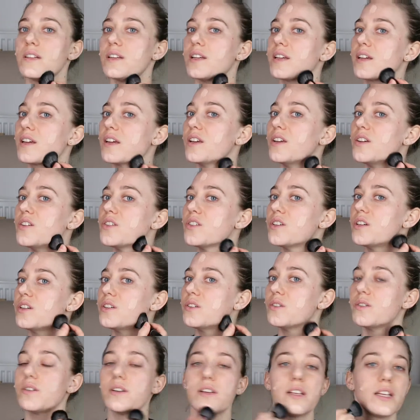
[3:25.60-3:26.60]
Like, I usually
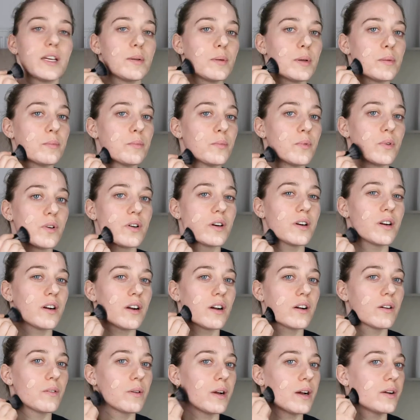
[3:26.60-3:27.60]
do a little bit
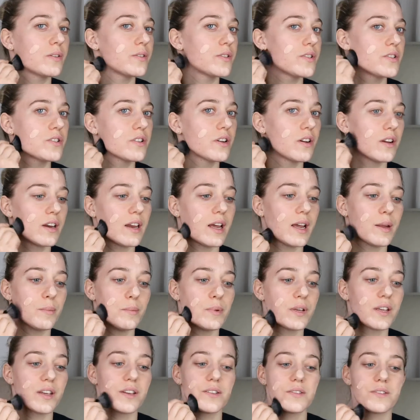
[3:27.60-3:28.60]
more around the jawline
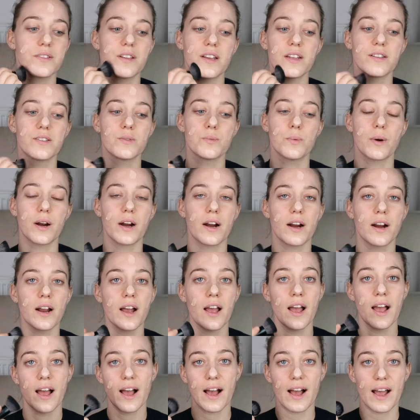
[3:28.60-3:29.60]
because that's where
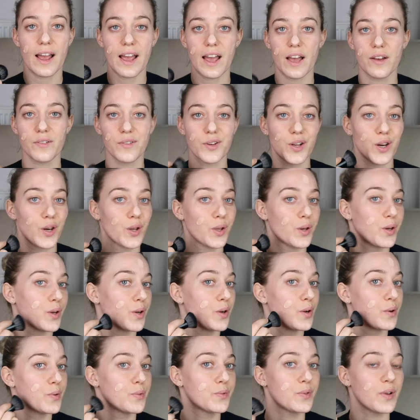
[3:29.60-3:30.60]
I have a lot
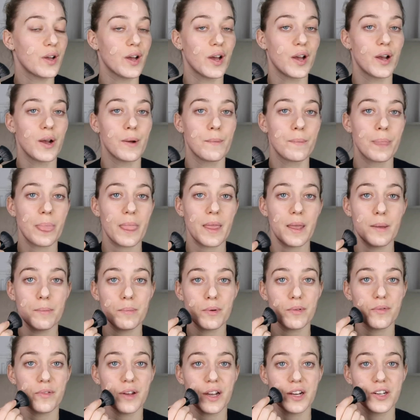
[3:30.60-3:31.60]
of
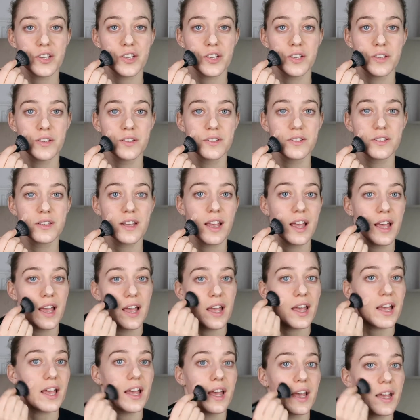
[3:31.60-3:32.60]
imperfections.
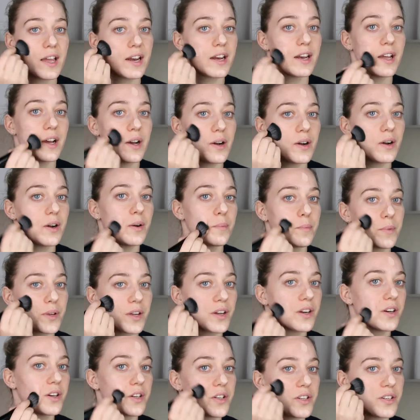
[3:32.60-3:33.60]
And now I'm
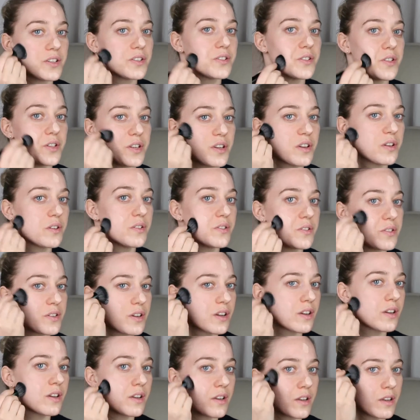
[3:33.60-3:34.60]
gonna just use
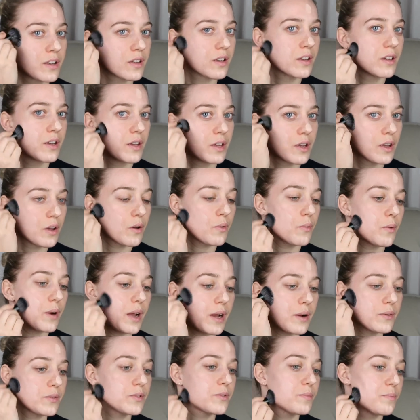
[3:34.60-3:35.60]

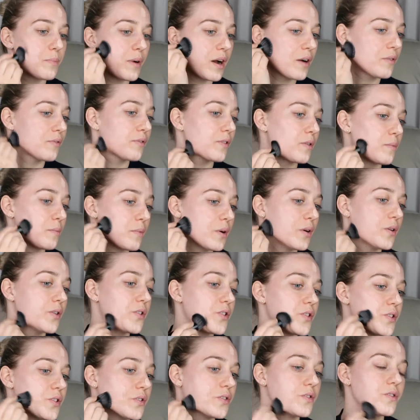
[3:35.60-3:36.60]
round buffer
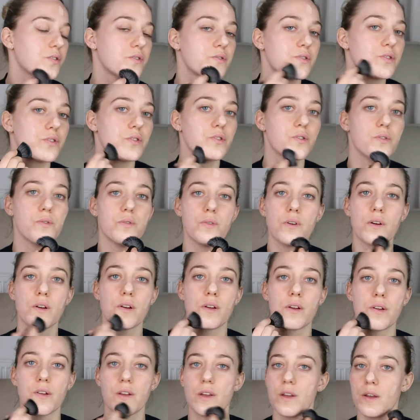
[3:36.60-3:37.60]
motions to
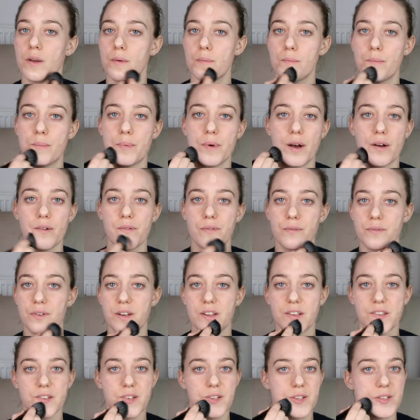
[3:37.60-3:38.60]
buff
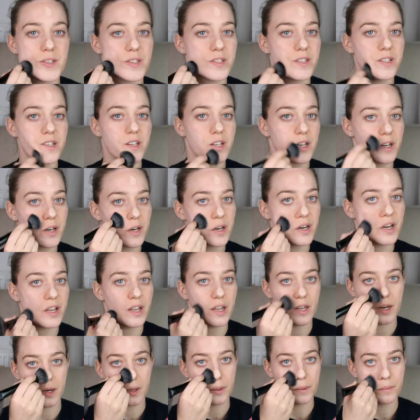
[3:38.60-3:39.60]
this concealer
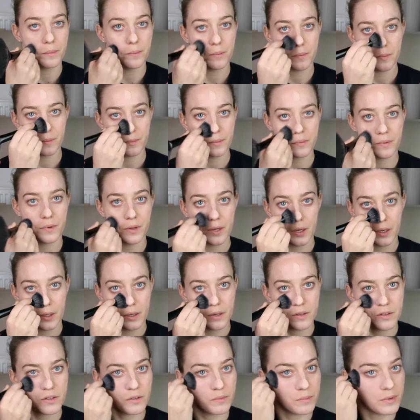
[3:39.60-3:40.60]

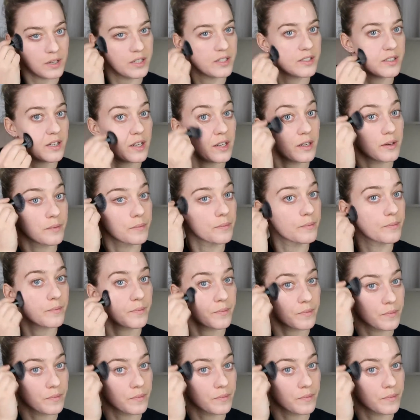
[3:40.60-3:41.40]
into my skin.